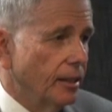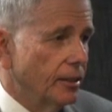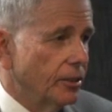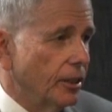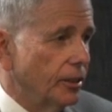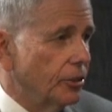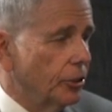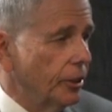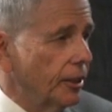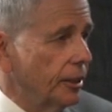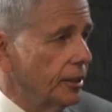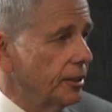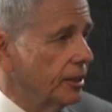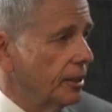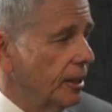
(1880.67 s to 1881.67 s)
so the trick
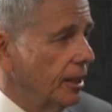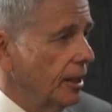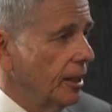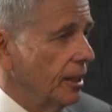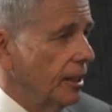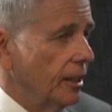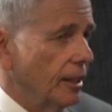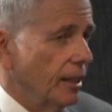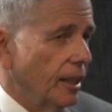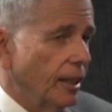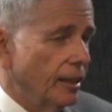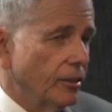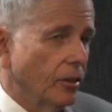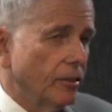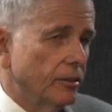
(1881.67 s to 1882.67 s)
is
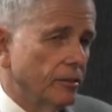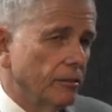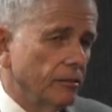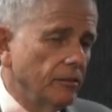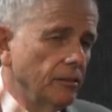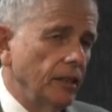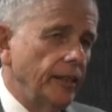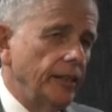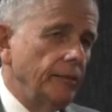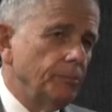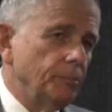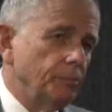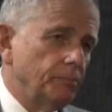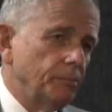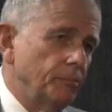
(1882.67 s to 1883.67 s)
not
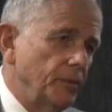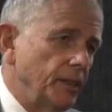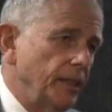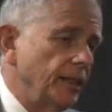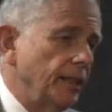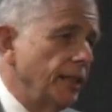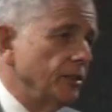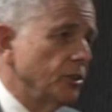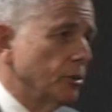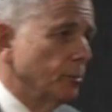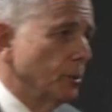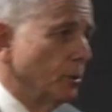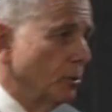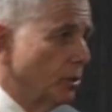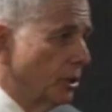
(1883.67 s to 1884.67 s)
letting the
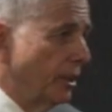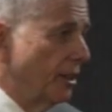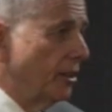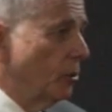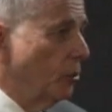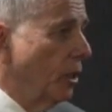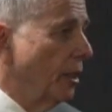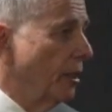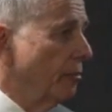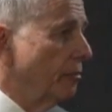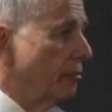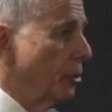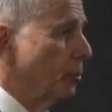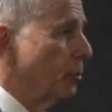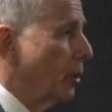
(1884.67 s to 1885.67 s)
announceables get in the way
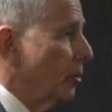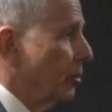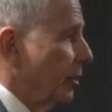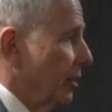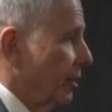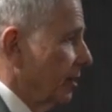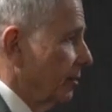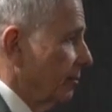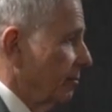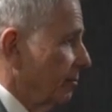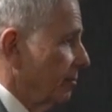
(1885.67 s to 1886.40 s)
of real progress